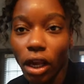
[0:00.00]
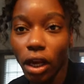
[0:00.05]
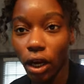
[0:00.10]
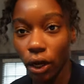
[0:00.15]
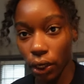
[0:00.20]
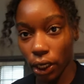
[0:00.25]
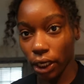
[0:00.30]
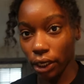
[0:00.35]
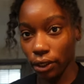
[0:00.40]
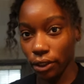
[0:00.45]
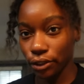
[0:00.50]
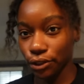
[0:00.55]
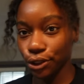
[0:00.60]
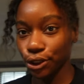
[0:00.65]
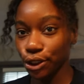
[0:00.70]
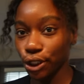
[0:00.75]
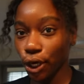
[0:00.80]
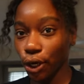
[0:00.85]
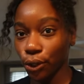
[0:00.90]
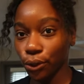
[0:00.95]
Okay,
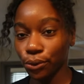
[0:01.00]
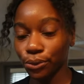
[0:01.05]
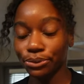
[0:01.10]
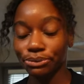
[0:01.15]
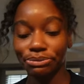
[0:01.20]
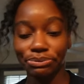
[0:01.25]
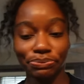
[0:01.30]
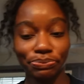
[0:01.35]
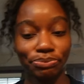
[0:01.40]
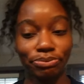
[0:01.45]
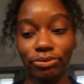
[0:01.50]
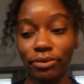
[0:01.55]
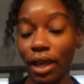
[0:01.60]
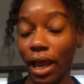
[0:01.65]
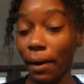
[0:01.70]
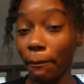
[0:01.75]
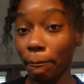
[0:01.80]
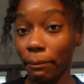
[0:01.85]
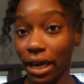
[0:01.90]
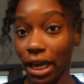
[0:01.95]
so
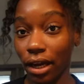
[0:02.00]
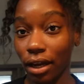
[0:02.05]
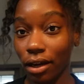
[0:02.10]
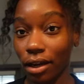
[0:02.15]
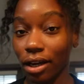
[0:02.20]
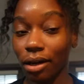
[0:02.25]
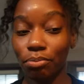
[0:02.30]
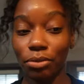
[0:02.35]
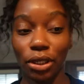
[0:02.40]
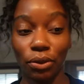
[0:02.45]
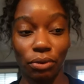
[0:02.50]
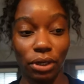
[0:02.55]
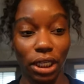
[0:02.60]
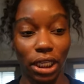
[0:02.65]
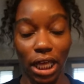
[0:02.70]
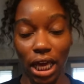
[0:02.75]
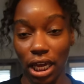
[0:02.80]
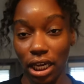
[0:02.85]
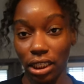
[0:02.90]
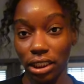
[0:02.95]
I'm back. I'm done with
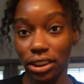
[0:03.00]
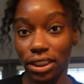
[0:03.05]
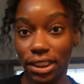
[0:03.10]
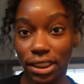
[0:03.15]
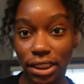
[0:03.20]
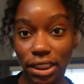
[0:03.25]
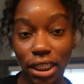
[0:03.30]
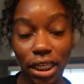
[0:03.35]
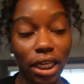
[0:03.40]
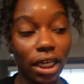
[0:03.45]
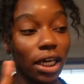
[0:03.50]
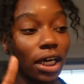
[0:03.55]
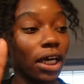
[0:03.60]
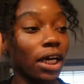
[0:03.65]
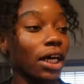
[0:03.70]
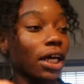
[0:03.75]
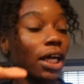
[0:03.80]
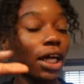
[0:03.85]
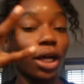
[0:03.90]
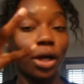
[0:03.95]
class.
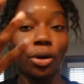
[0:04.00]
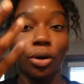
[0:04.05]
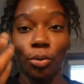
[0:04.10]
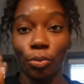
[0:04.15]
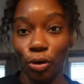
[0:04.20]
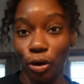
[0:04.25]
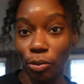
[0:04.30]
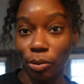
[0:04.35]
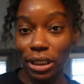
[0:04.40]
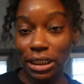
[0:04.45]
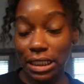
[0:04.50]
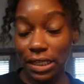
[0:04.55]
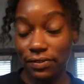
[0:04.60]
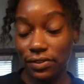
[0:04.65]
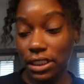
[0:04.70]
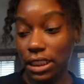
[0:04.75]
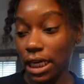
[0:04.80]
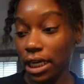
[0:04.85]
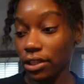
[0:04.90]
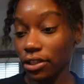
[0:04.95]
Pull myself
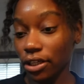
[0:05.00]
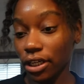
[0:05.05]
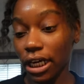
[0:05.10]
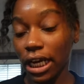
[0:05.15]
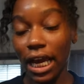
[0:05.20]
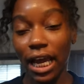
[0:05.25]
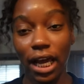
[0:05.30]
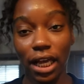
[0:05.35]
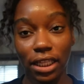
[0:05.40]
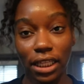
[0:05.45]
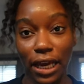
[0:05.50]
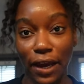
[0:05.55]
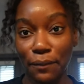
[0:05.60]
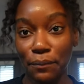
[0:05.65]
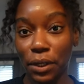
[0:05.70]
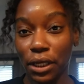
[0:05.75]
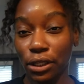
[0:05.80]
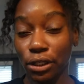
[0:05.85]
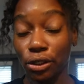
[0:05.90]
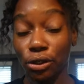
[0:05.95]
together. Had to have
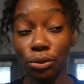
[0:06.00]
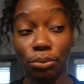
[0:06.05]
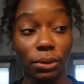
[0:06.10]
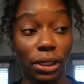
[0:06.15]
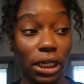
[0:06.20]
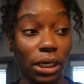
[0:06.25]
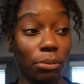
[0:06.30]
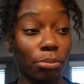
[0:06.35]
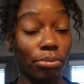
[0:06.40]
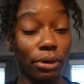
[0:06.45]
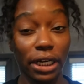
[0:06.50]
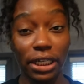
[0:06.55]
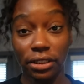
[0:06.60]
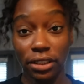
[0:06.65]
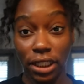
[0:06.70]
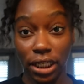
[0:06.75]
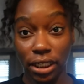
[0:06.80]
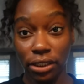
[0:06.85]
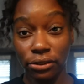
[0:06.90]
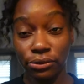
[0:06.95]
me a little mini
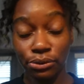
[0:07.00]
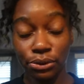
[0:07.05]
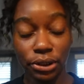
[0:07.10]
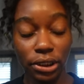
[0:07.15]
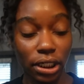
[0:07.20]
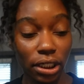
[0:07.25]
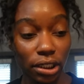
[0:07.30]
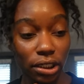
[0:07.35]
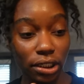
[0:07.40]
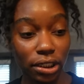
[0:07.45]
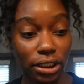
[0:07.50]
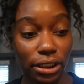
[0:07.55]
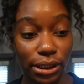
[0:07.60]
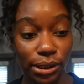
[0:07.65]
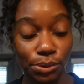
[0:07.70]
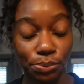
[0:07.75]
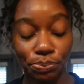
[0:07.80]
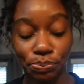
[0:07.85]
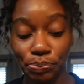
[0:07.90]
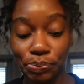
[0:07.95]
breakdown.
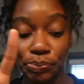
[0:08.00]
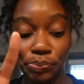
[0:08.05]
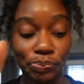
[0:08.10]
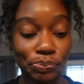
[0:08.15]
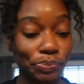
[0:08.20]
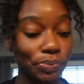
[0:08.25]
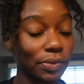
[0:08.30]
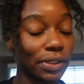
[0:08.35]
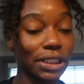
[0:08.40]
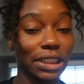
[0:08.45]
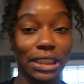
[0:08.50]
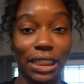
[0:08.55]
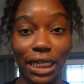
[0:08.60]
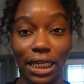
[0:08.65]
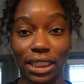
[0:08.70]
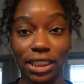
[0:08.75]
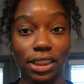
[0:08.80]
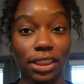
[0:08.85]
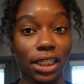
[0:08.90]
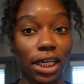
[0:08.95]
Um, Because like
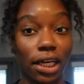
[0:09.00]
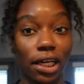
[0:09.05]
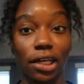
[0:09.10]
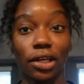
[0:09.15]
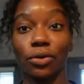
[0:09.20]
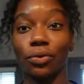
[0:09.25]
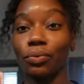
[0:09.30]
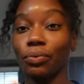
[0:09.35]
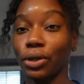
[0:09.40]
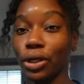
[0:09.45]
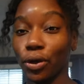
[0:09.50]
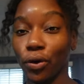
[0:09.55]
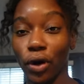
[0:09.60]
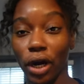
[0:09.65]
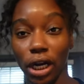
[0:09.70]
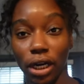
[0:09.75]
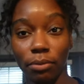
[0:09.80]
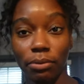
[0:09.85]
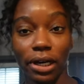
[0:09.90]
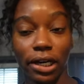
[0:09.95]
I said, we
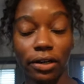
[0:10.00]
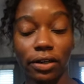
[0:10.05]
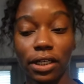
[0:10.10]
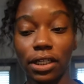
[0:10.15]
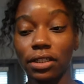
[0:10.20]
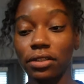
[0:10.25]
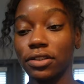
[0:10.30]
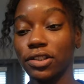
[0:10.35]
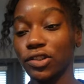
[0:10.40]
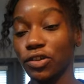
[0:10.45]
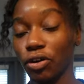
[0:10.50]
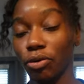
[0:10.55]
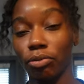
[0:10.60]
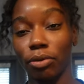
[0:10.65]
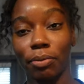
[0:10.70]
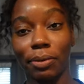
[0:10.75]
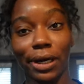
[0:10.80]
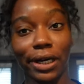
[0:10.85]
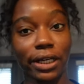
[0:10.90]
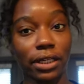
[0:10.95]
crying about it, screaming
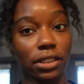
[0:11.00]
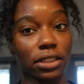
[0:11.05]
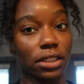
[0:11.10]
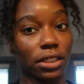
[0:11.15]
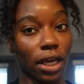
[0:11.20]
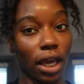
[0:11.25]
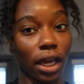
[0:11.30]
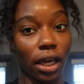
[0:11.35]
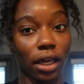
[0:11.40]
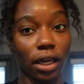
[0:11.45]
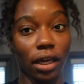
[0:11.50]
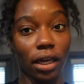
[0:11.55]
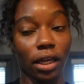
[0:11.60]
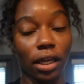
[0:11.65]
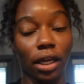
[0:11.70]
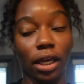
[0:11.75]
about it today,